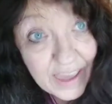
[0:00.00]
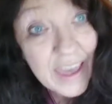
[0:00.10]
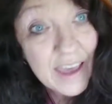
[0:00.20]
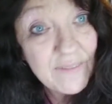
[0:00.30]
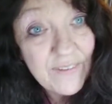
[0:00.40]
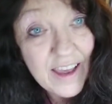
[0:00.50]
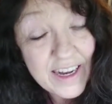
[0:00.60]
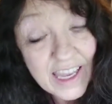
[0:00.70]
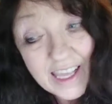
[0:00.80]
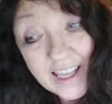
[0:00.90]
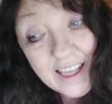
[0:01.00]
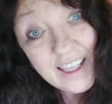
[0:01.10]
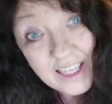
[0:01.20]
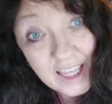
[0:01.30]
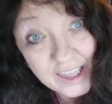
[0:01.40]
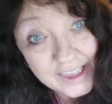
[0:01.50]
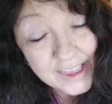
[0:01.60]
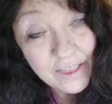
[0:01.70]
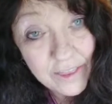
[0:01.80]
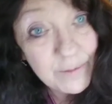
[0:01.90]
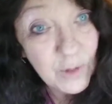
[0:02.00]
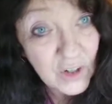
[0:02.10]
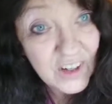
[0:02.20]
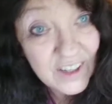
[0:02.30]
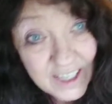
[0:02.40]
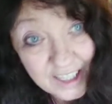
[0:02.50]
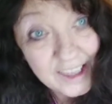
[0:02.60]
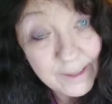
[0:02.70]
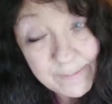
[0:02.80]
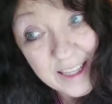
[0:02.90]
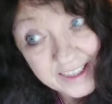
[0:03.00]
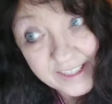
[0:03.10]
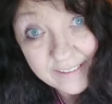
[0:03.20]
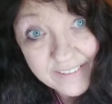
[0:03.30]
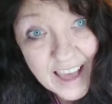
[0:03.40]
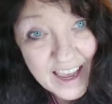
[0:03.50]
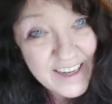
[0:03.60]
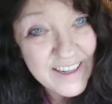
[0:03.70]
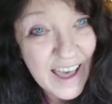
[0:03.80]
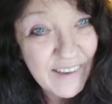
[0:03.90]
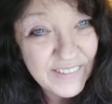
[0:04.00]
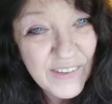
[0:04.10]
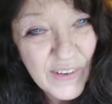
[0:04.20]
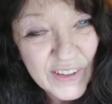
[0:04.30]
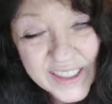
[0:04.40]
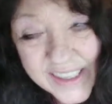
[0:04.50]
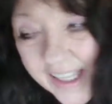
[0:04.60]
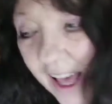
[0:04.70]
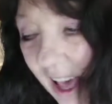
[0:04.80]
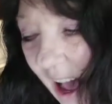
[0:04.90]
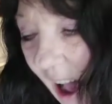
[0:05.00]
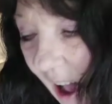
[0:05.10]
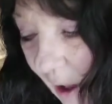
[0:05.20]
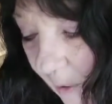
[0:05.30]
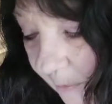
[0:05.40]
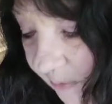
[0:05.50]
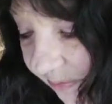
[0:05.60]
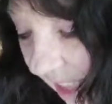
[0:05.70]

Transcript: I can find it, it's the more expensive kind, of course. Um,